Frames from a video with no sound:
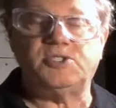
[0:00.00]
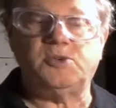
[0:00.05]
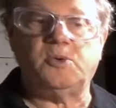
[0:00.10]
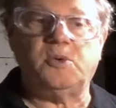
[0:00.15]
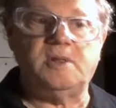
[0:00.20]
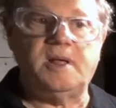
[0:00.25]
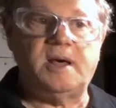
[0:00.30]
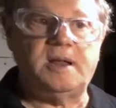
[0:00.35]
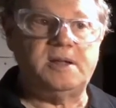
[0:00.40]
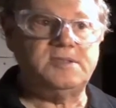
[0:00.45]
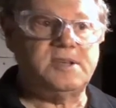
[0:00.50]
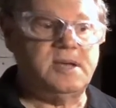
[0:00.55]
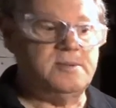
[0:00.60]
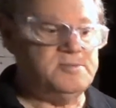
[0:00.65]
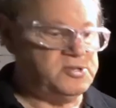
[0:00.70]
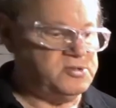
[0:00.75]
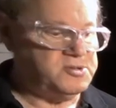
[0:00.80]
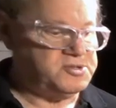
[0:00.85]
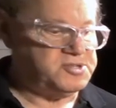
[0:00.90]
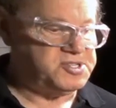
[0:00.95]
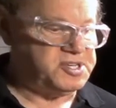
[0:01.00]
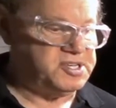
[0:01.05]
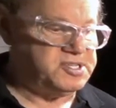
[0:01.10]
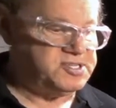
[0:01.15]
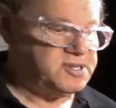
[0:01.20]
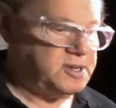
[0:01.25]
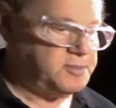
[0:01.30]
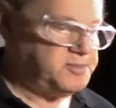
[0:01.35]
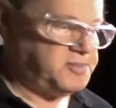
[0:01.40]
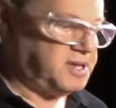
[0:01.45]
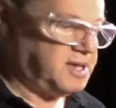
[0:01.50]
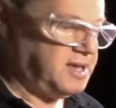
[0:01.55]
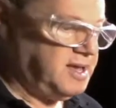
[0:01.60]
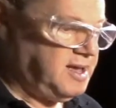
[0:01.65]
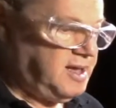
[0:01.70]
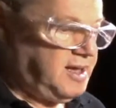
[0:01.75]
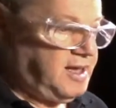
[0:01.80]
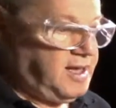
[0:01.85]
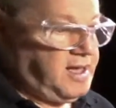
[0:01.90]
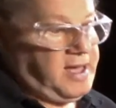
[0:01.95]
So a lot of times you'll see something
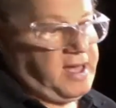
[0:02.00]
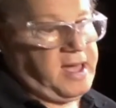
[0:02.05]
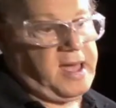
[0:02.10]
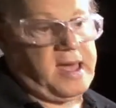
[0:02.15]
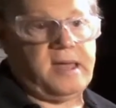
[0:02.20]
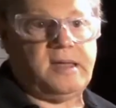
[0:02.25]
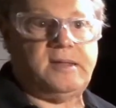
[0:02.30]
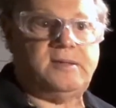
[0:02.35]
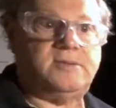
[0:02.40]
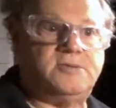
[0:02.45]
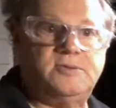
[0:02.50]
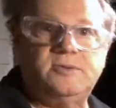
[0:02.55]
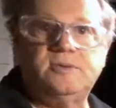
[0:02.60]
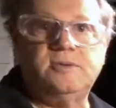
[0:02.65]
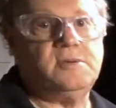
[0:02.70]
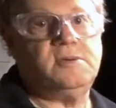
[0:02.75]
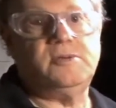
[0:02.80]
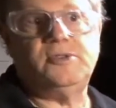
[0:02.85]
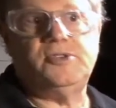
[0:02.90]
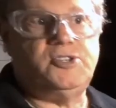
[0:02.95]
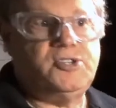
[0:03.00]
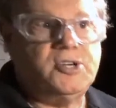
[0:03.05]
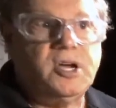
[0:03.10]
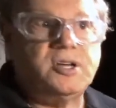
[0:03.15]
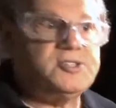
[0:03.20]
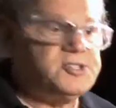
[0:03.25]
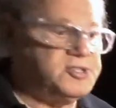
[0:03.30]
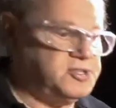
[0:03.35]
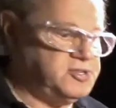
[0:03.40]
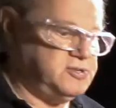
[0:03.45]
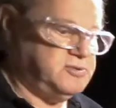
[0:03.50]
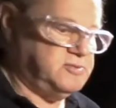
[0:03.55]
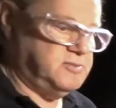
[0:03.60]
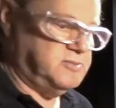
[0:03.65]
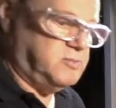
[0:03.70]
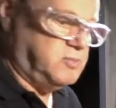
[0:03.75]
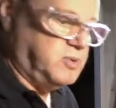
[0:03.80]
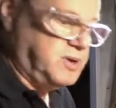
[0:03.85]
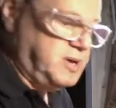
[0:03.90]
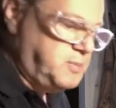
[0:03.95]
and just
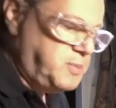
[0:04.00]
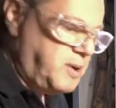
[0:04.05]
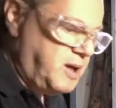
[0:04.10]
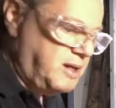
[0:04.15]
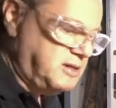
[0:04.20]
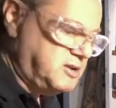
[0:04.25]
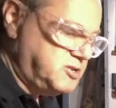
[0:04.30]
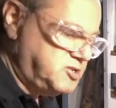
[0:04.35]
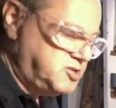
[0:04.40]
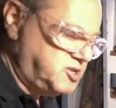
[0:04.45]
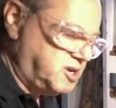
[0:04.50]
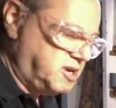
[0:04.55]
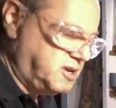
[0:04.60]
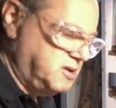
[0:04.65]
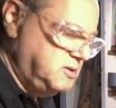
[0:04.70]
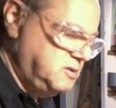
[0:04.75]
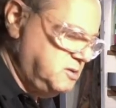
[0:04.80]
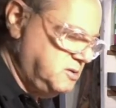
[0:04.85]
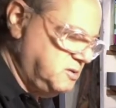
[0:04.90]
repolishing